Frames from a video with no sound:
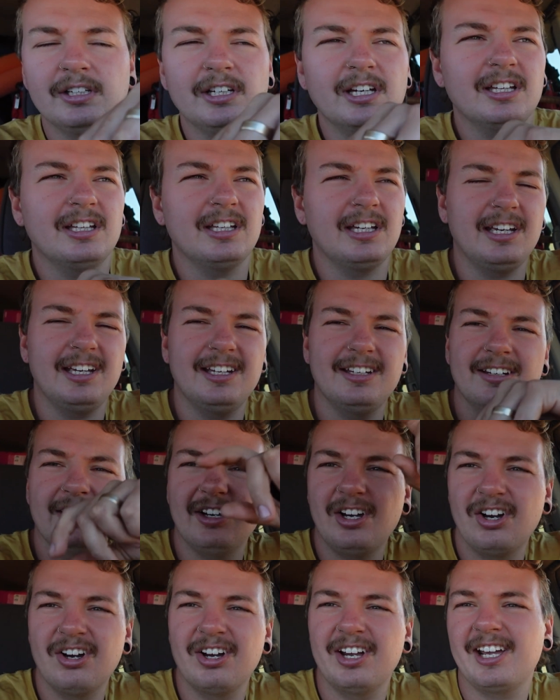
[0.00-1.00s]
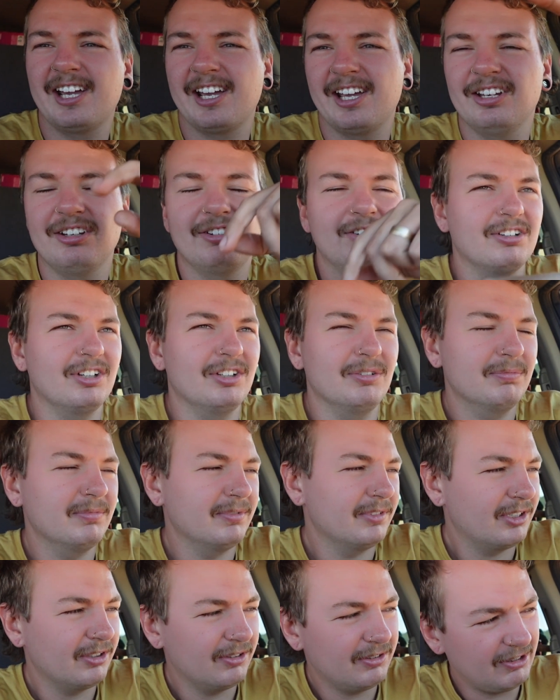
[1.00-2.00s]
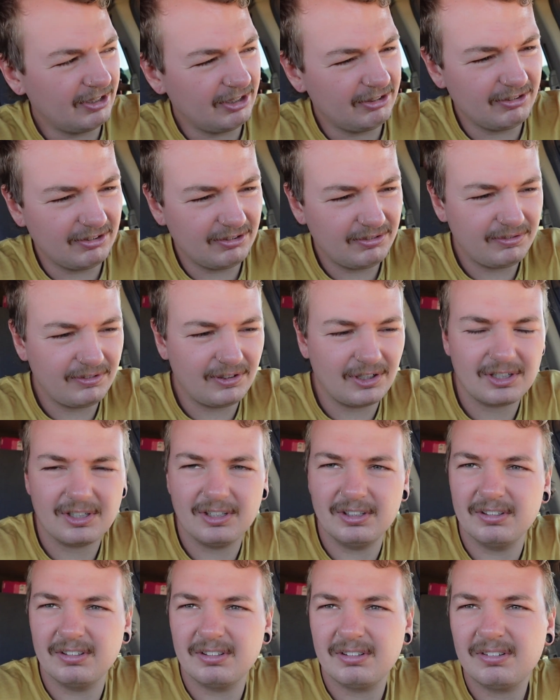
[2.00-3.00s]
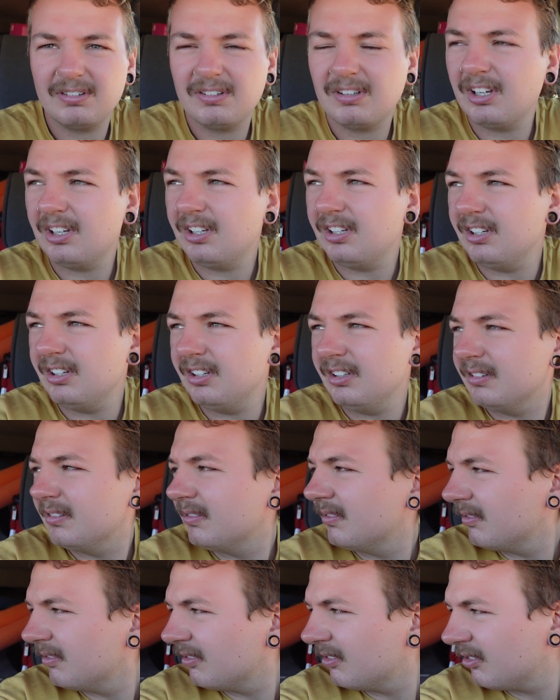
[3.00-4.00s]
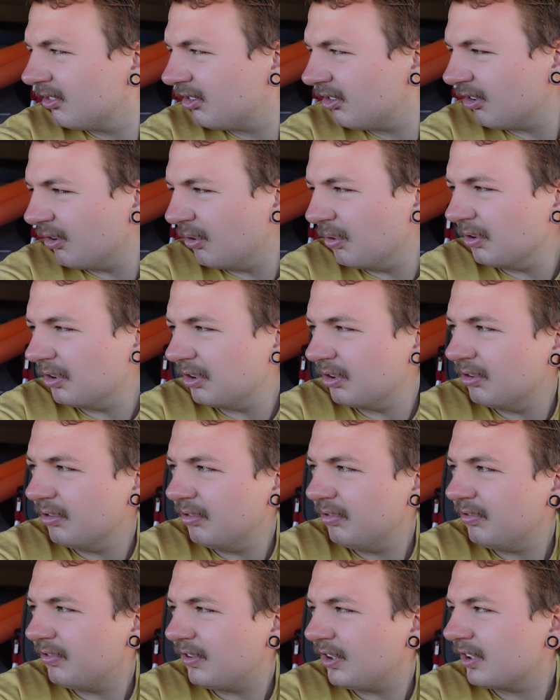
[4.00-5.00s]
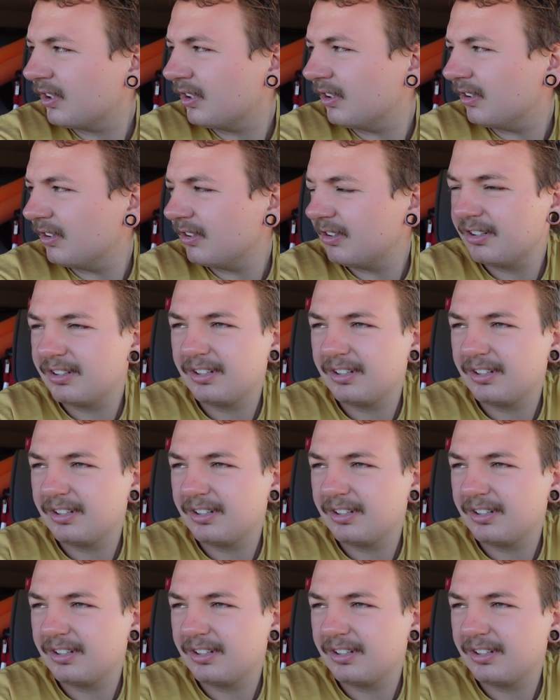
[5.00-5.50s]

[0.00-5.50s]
the other hand, I hate sheep because they're just fucking stinky, short little fucking